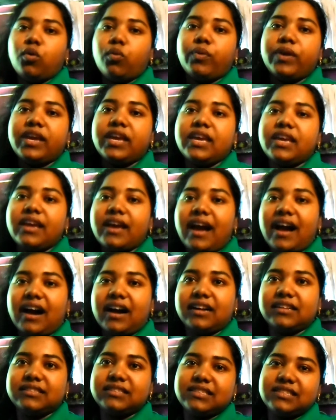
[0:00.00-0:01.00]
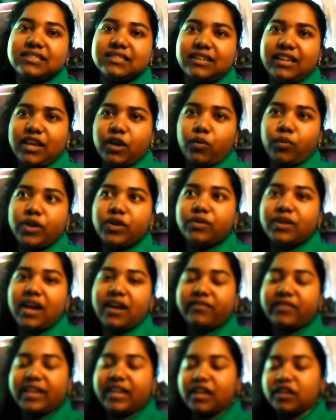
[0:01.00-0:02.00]
We don't
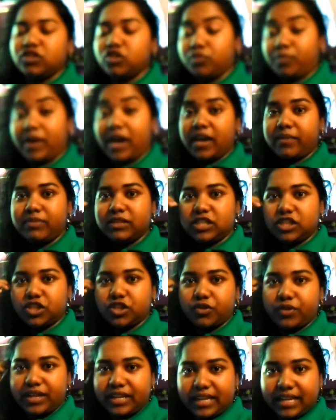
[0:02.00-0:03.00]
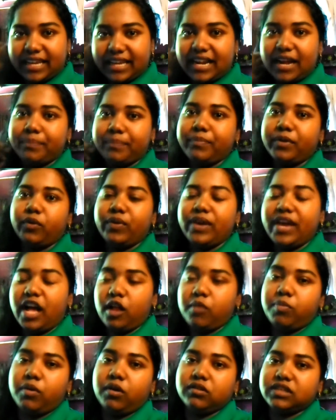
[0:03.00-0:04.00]
have like a super high position or anything like that, but we
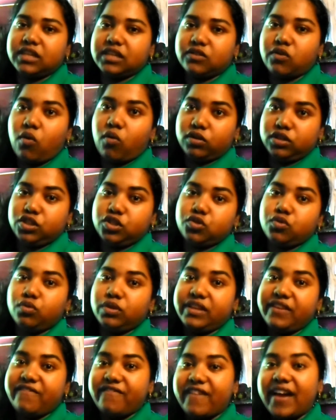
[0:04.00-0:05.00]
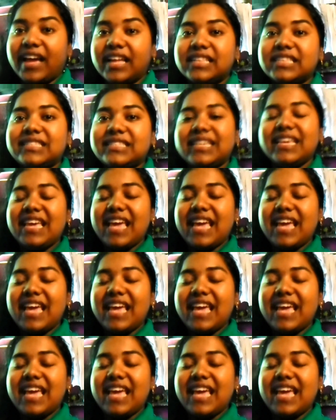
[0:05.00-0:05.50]
help out at all the school events